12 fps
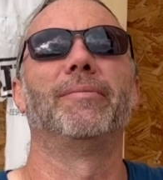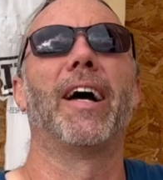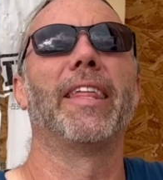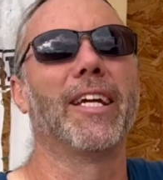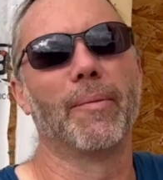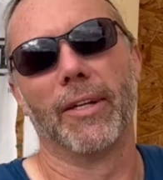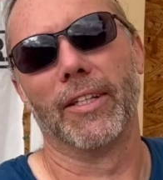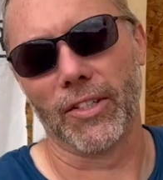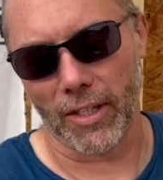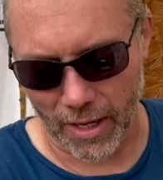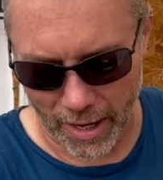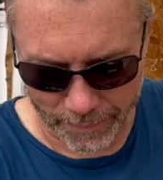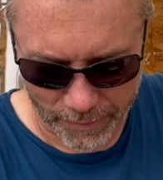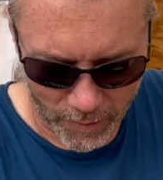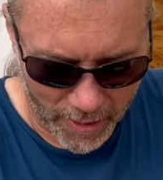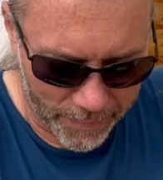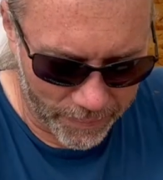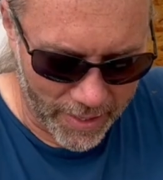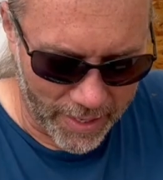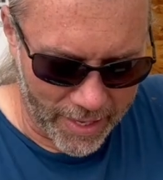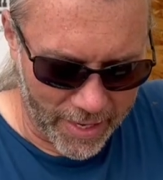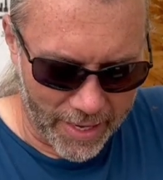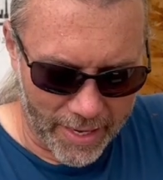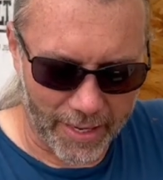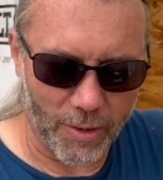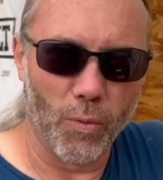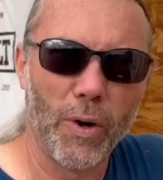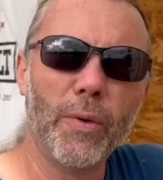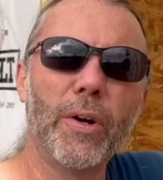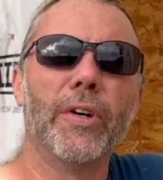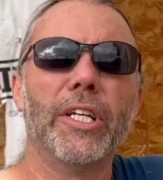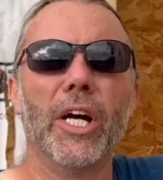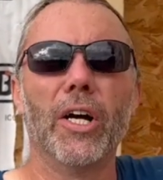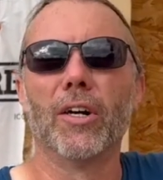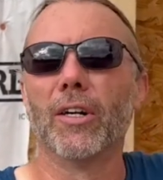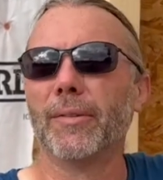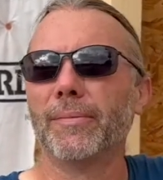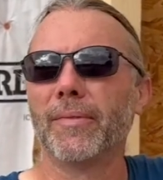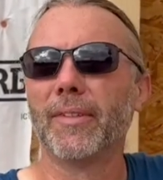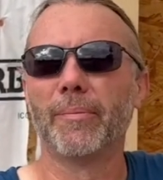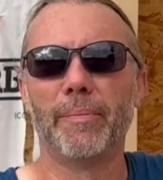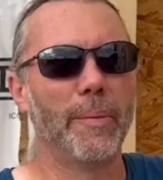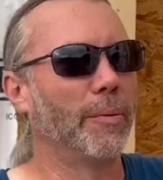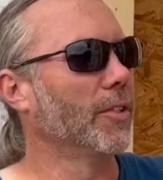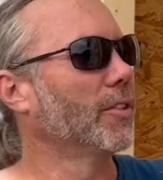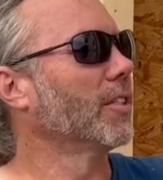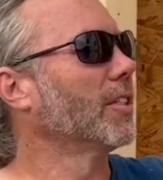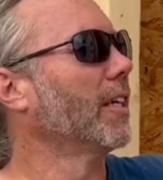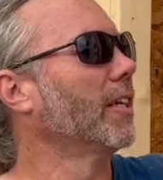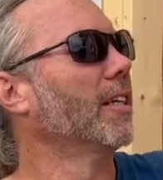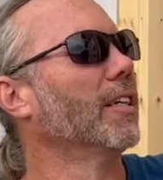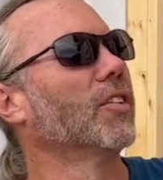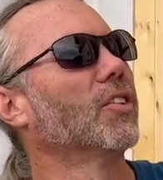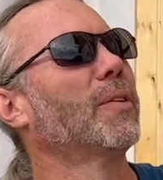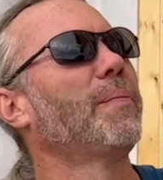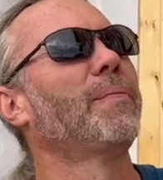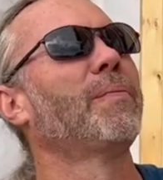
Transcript: I think about this a lot, right? When we were younger, people used to say to us,